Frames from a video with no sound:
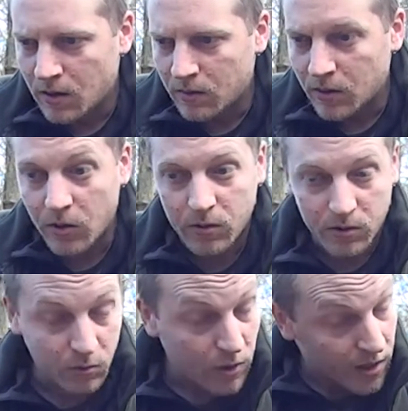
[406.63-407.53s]
No, because
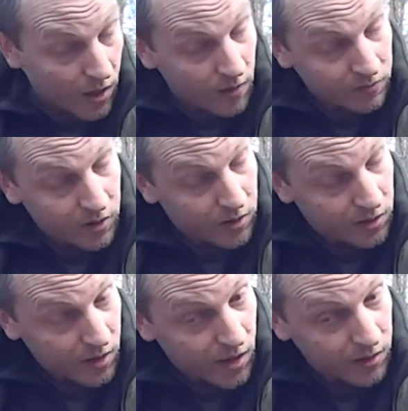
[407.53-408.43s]
the week after
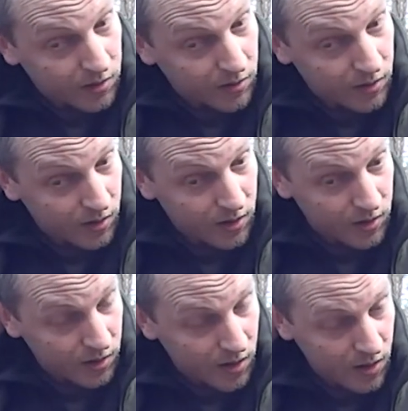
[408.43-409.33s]
next
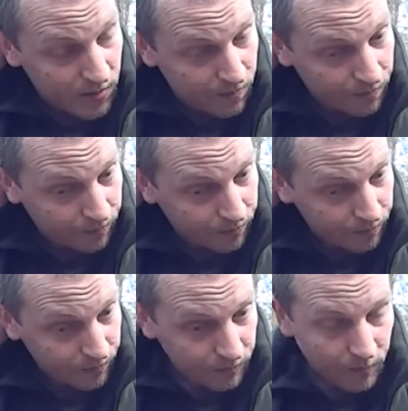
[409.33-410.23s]
is the
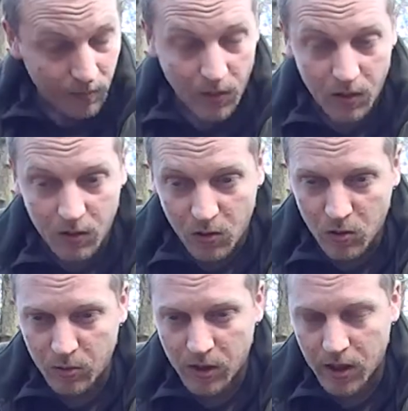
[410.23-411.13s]

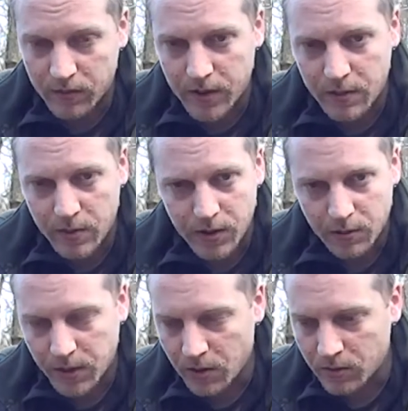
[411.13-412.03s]
Cornwall RV, which I'll
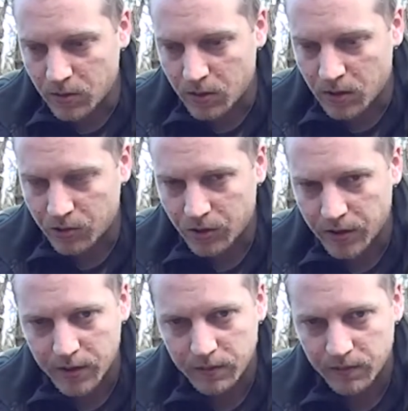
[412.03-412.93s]
be going to, and I'll try and
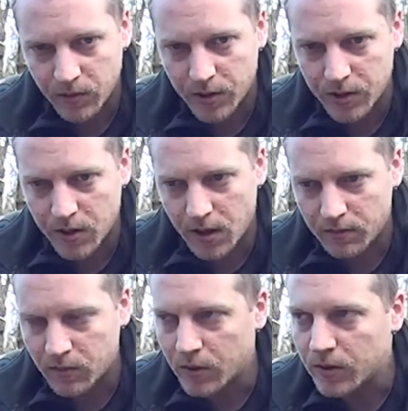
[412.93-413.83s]
get some footage of that
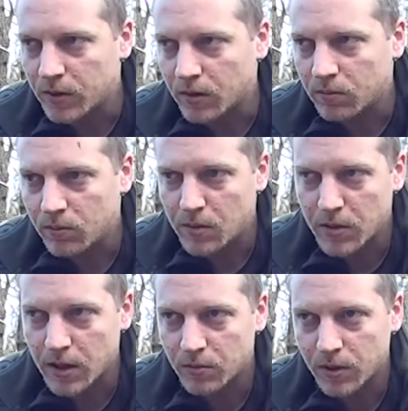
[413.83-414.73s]
for you. So maybe
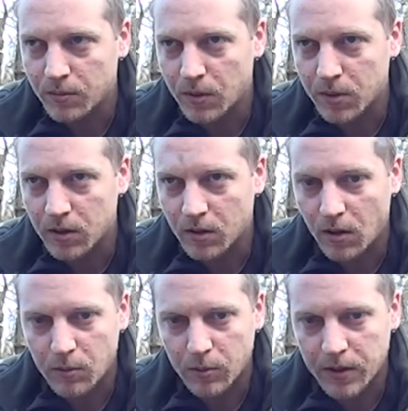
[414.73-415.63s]
next week, maybe in a
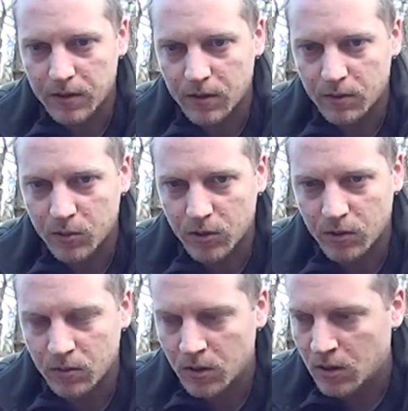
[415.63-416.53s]
couple of weeks' time or so.
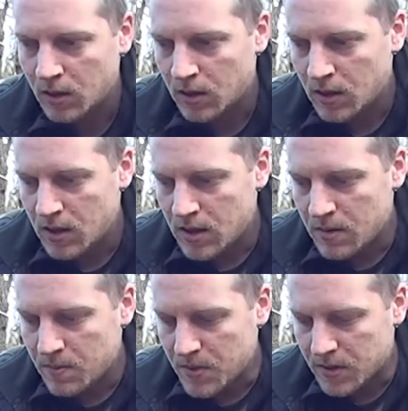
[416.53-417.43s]

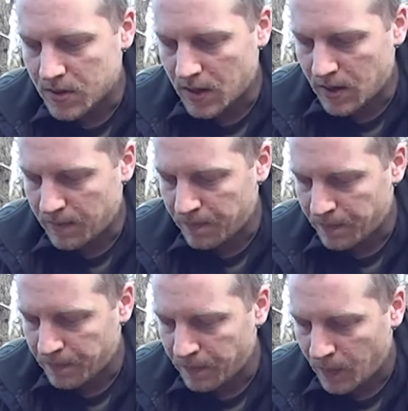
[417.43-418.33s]
But
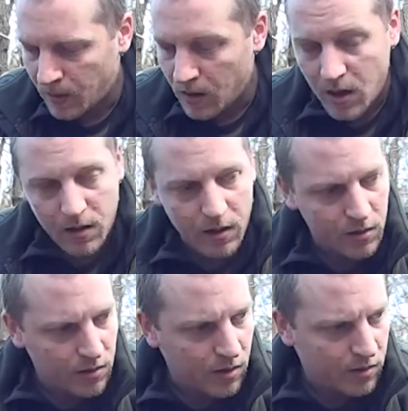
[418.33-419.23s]
yeah,
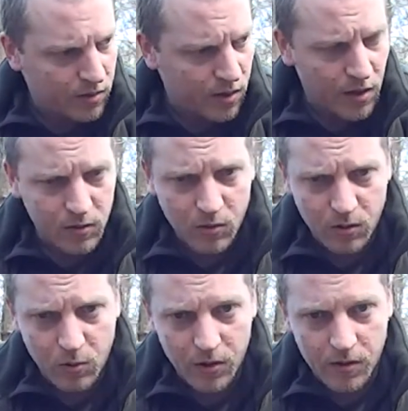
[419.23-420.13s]
that's, as I say, that's all I
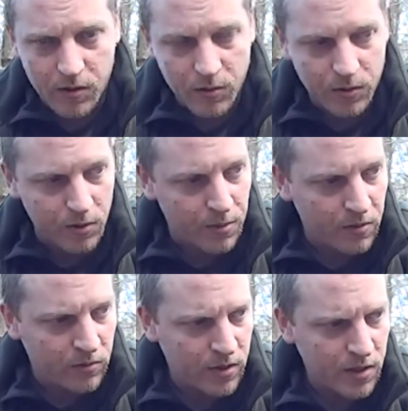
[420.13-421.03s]
wanted to talk to you about
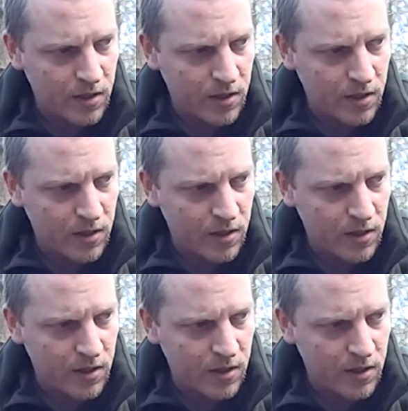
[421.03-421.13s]
really,